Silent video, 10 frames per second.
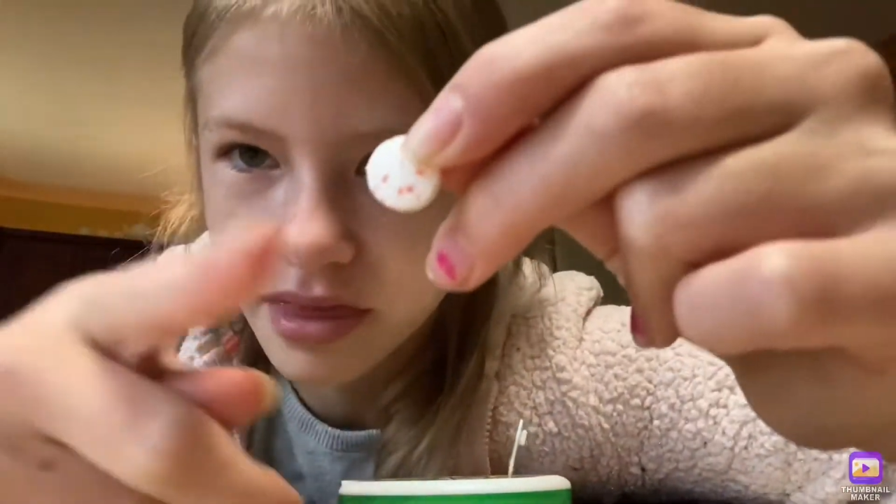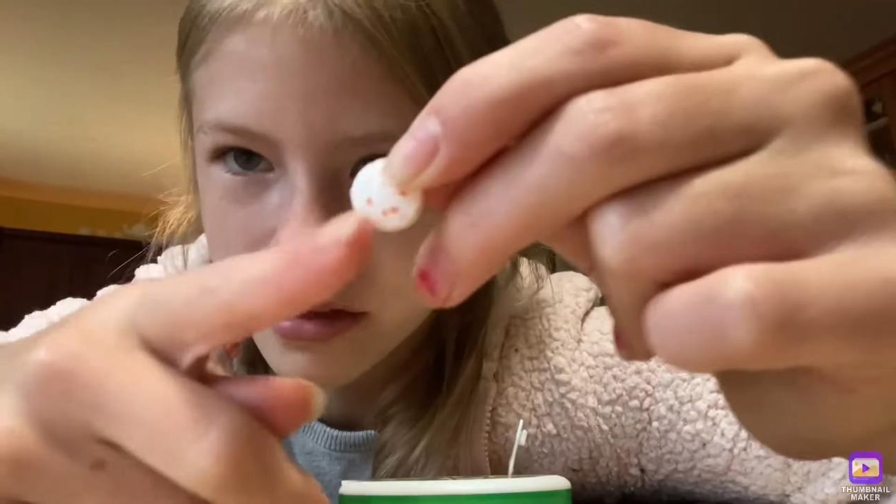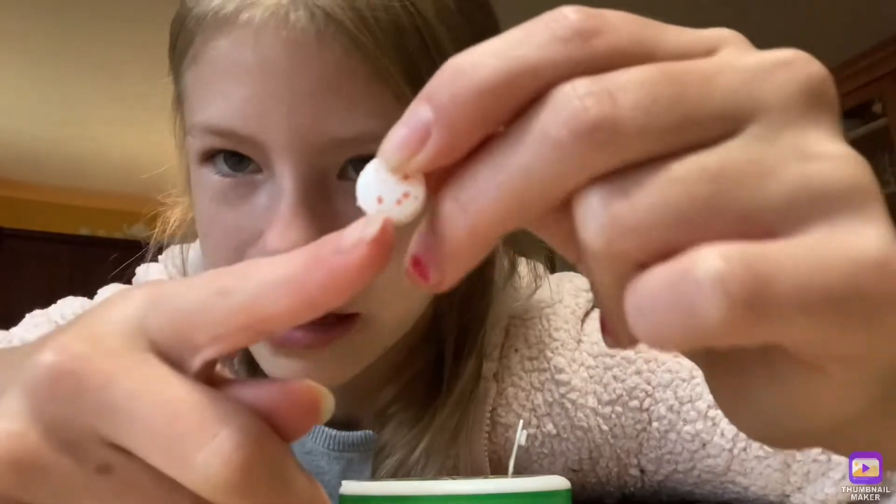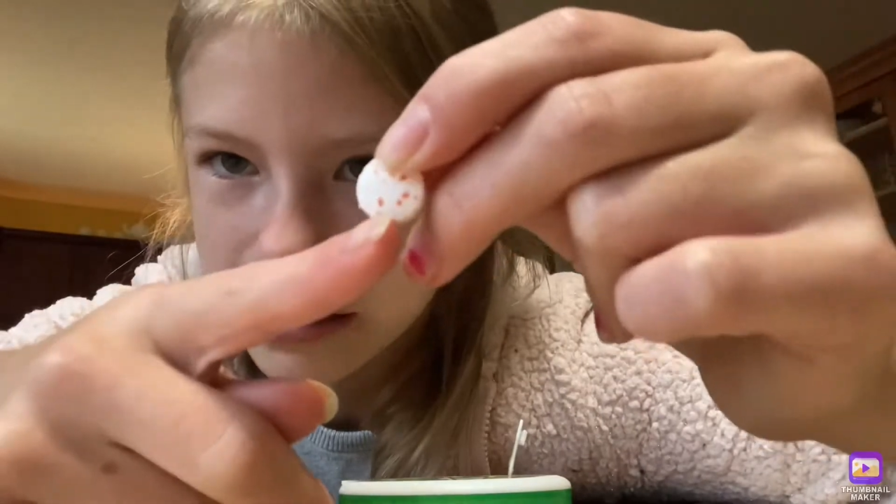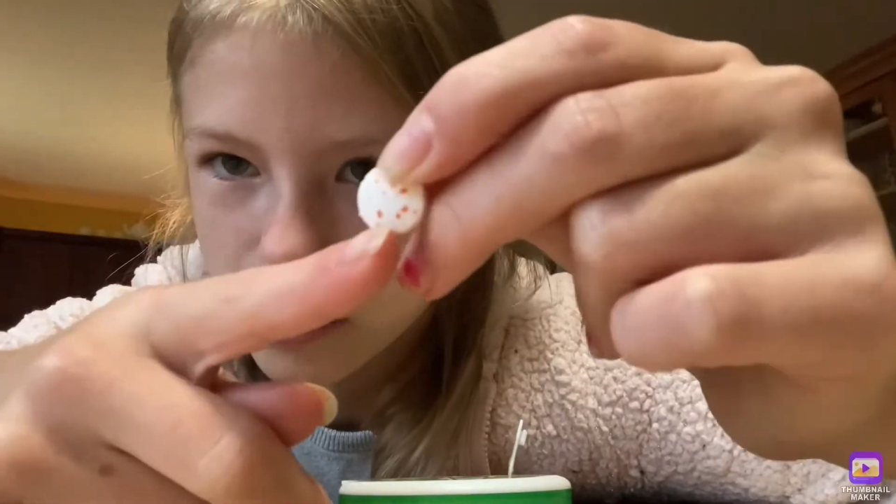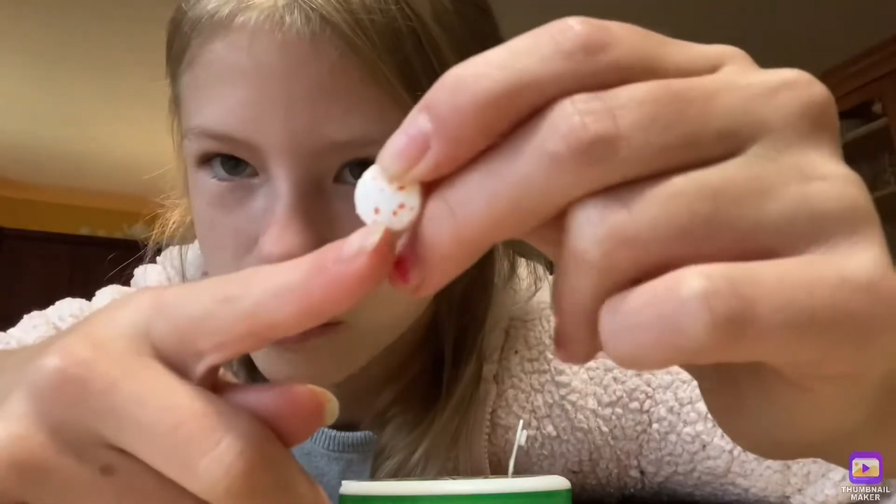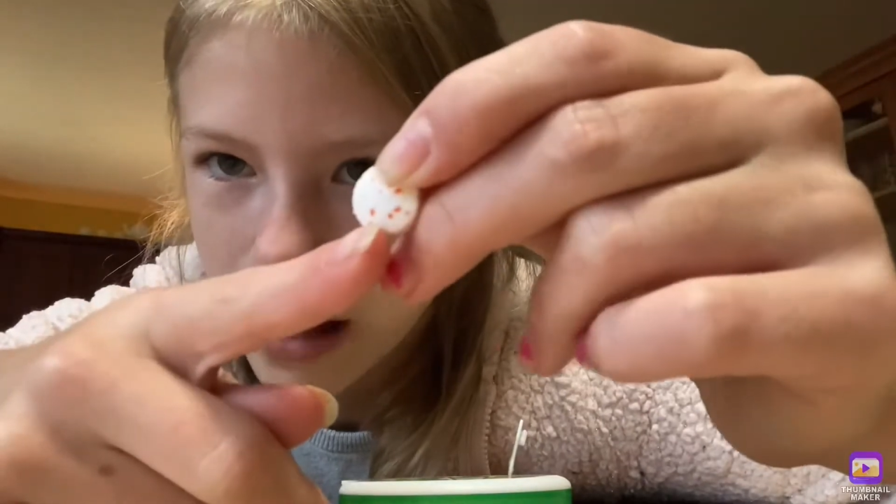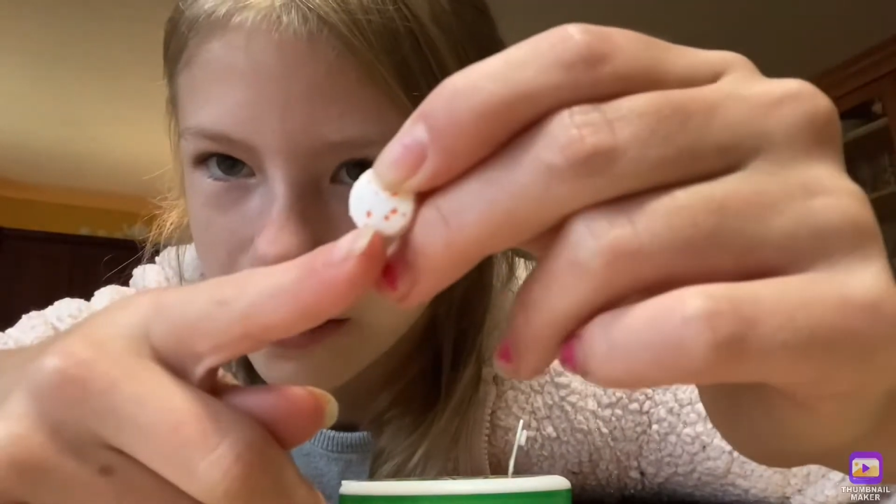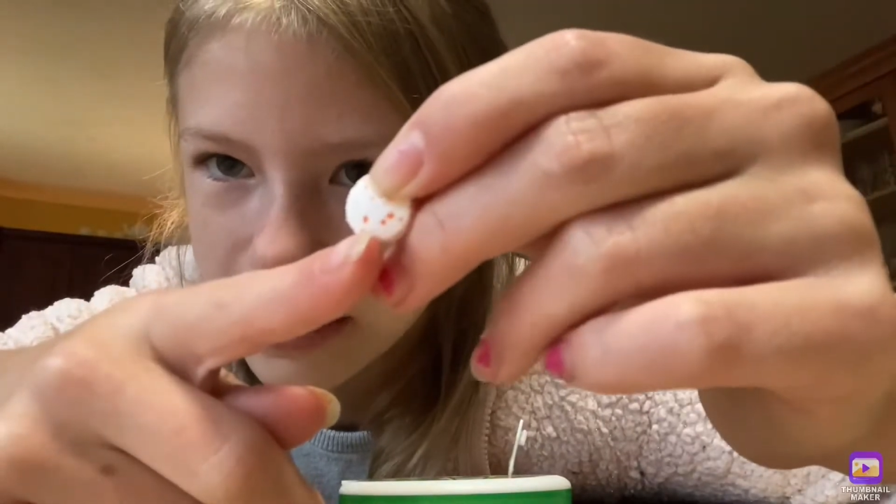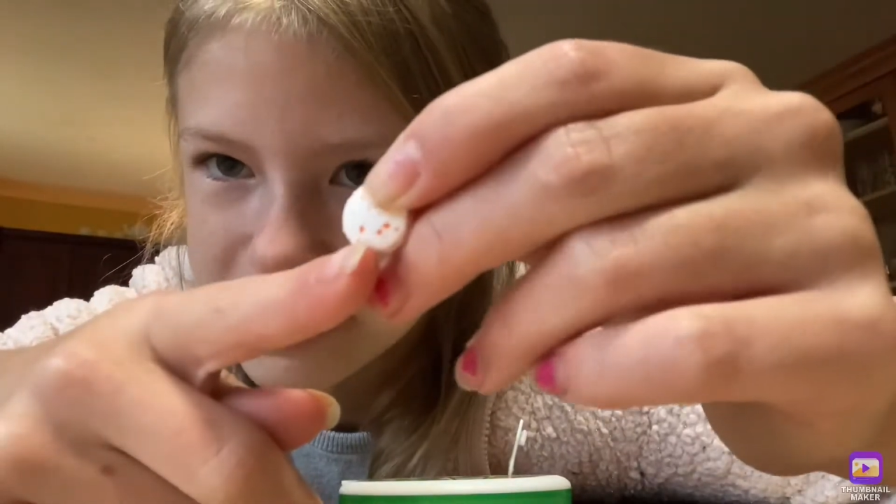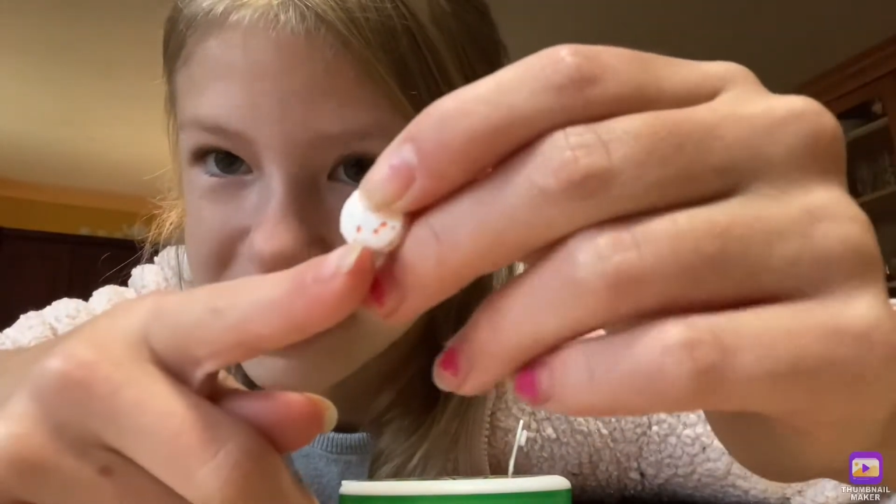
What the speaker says: like little pellets